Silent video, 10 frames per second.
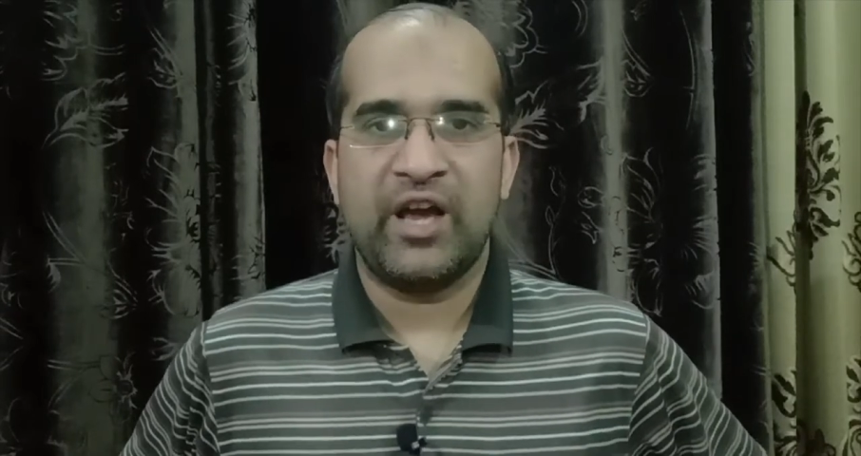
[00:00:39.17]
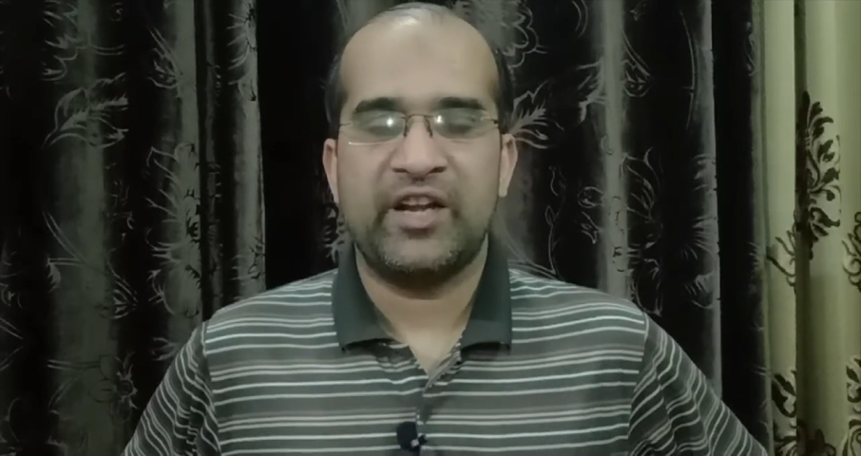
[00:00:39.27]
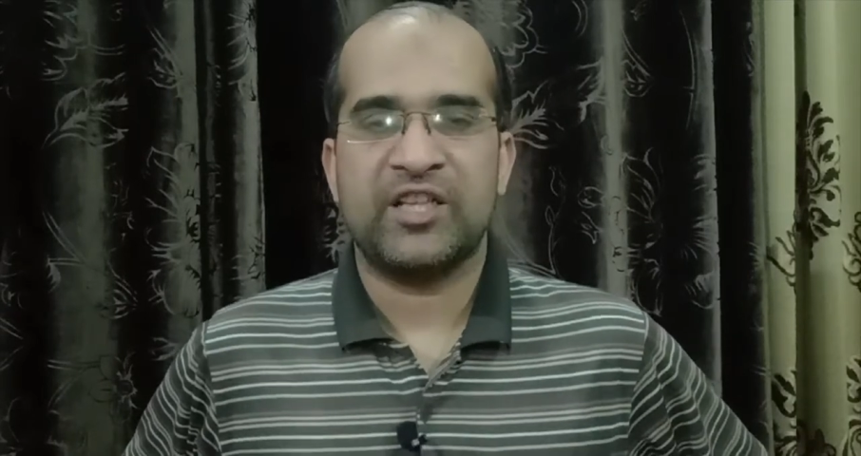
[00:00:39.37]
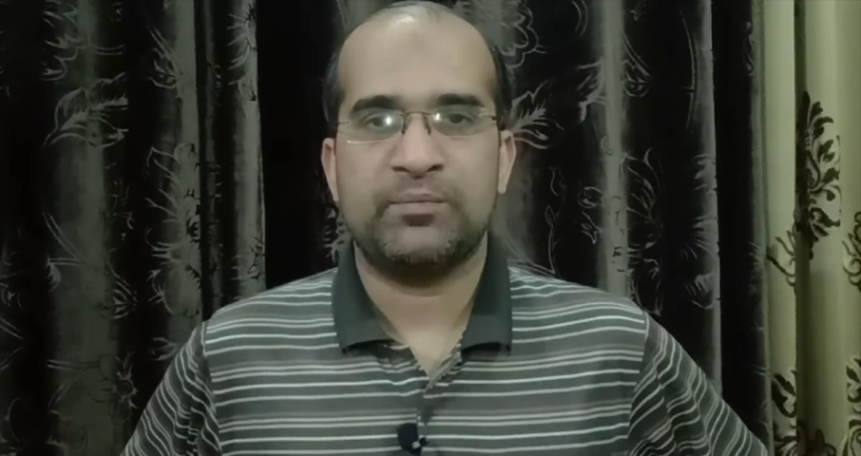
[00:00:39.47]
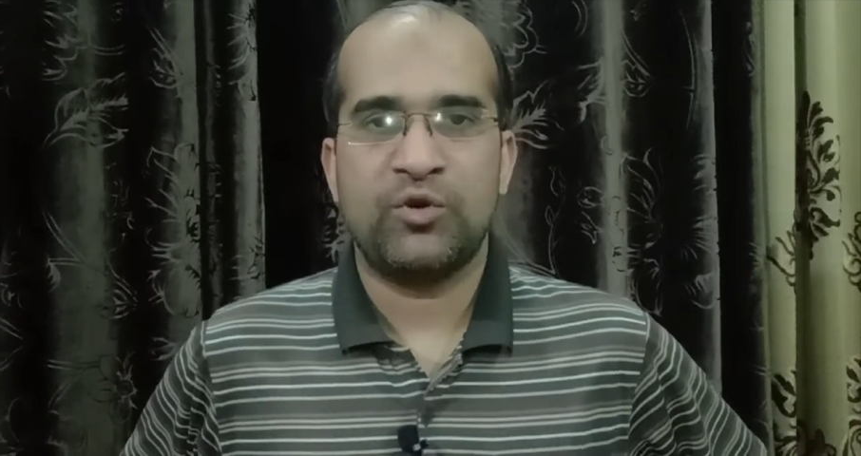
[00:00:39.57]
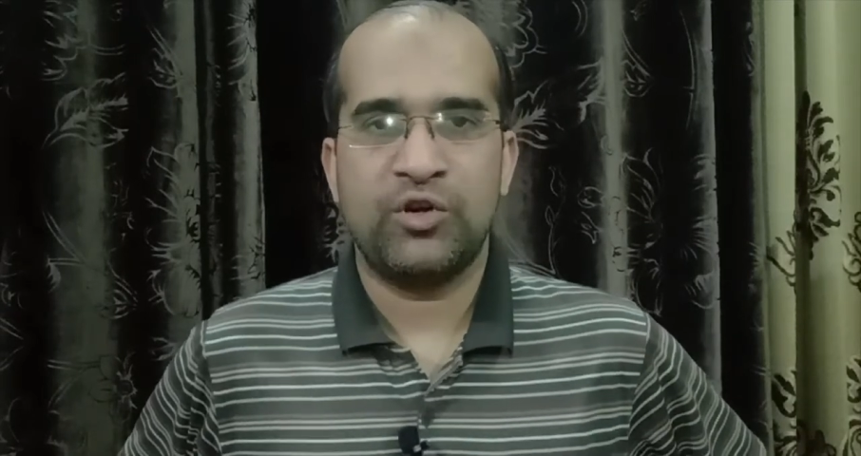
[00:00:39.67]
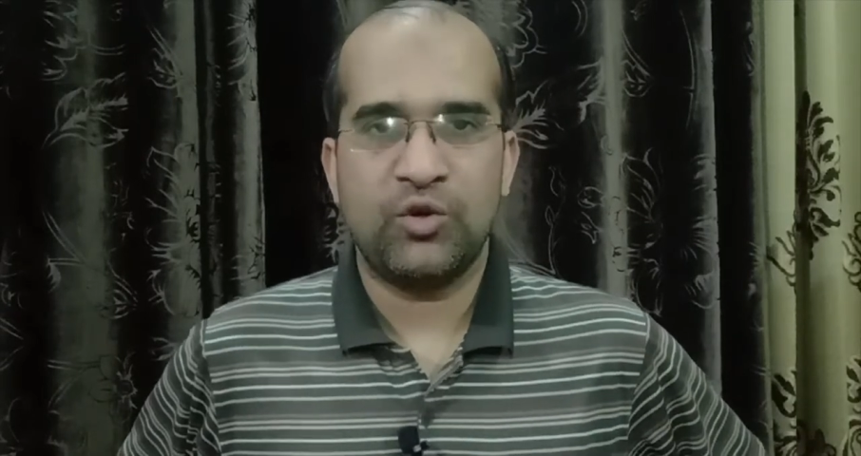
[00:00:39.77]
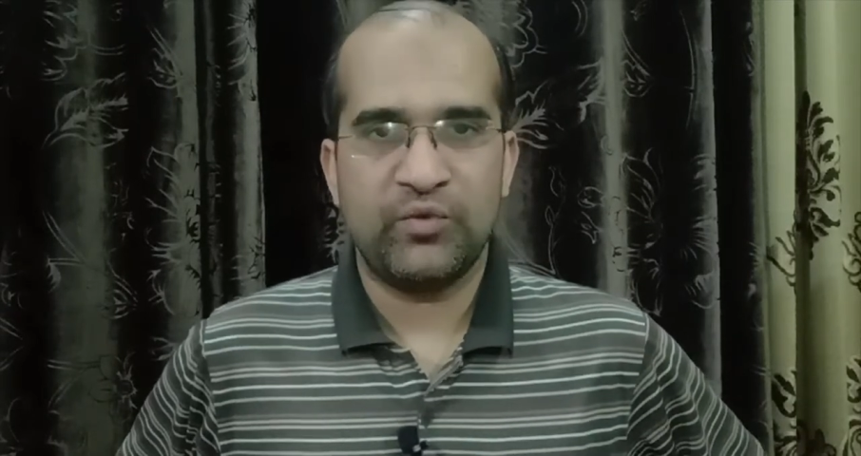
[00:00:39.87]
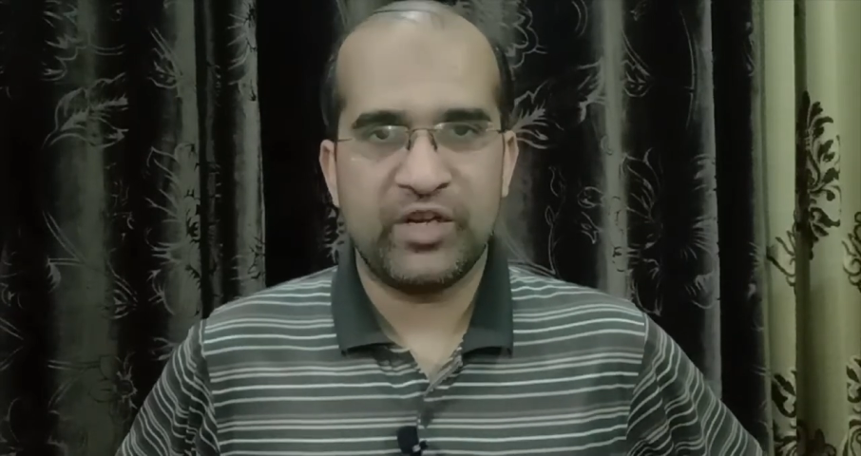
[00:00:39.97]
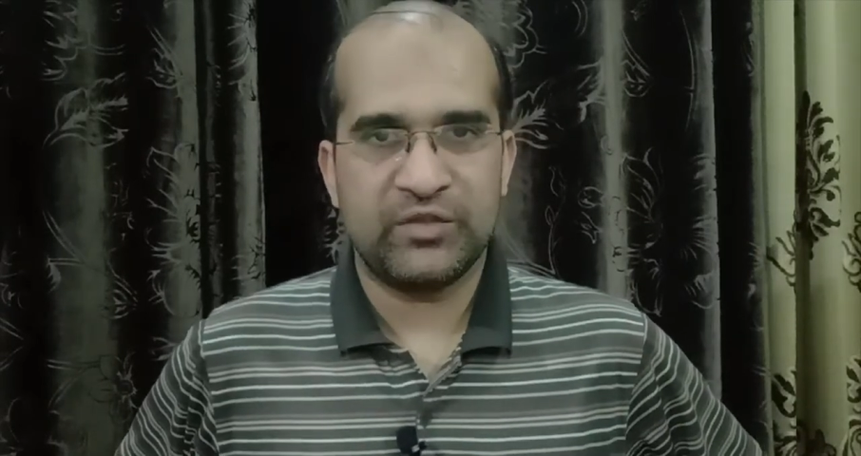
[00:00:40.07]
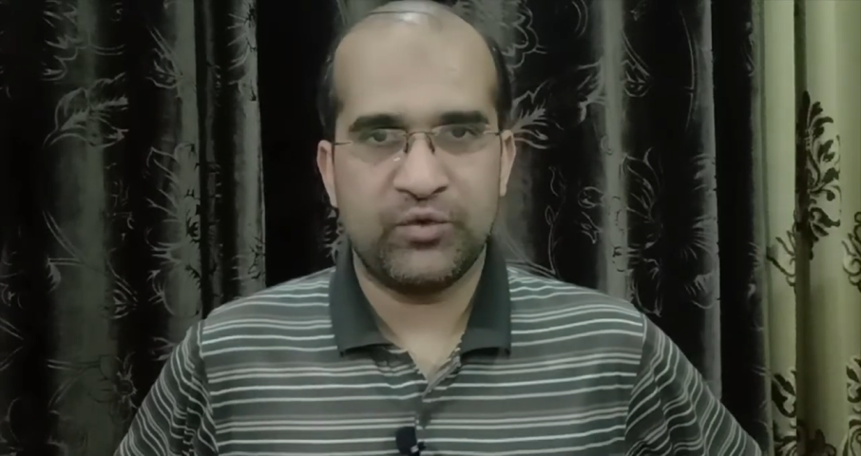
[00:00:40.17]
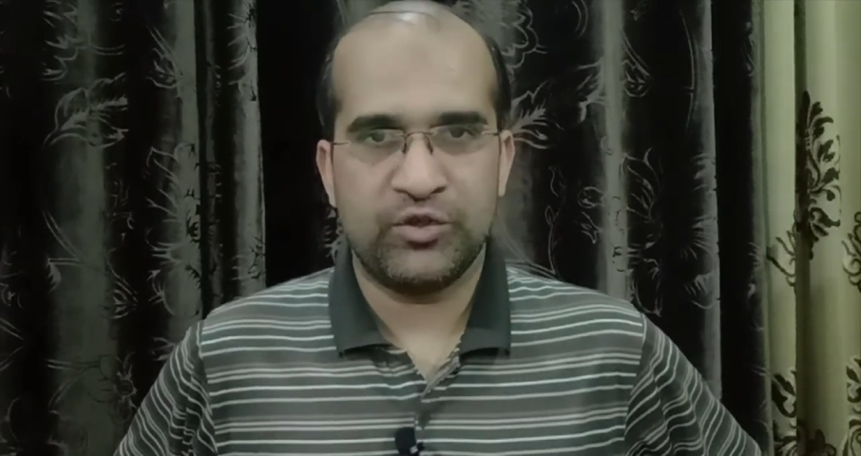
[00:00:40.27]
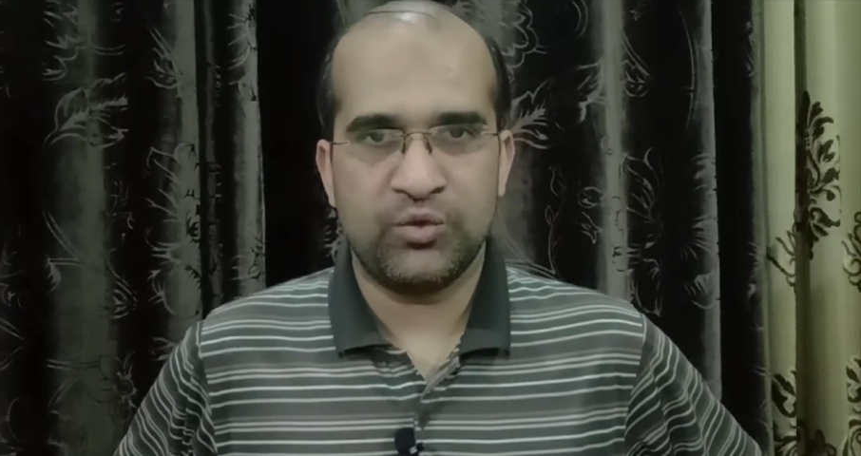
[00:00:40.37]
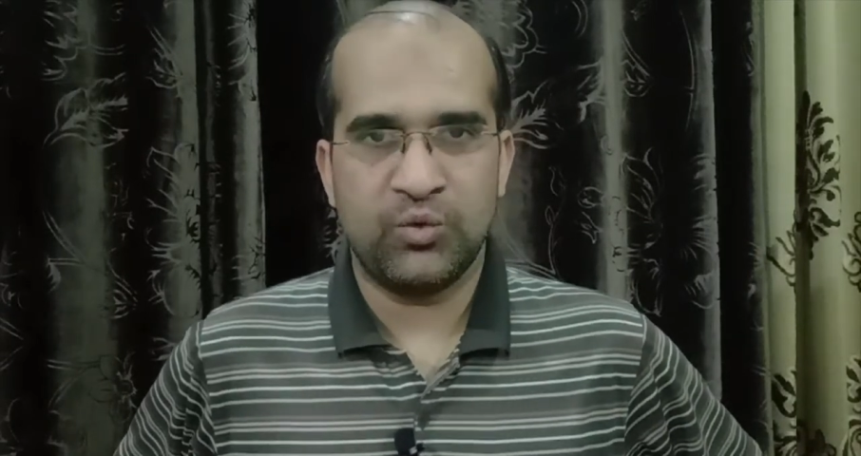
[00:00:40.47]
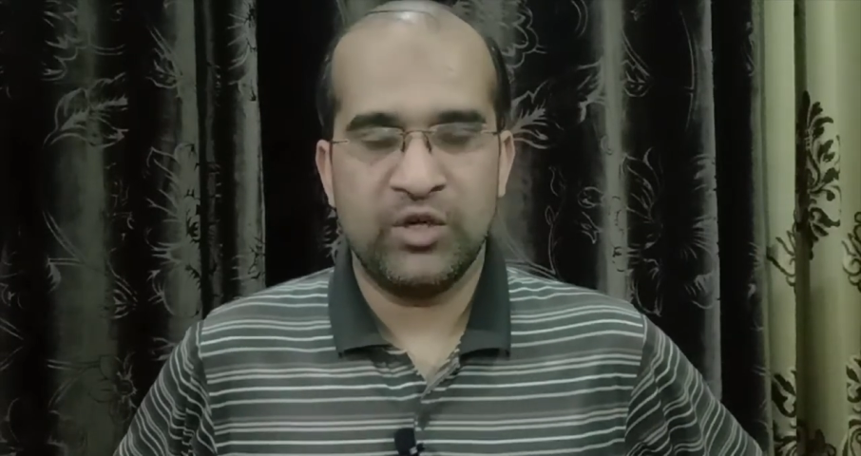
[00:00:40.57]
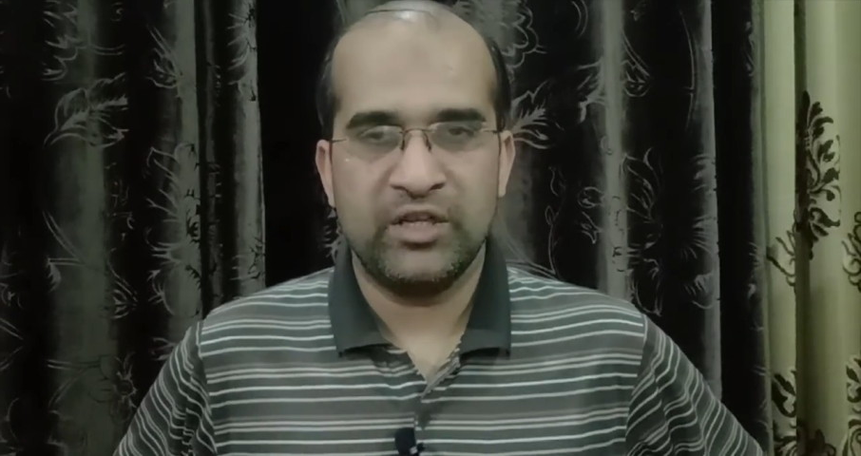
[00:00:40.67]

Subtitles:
explore new ways for you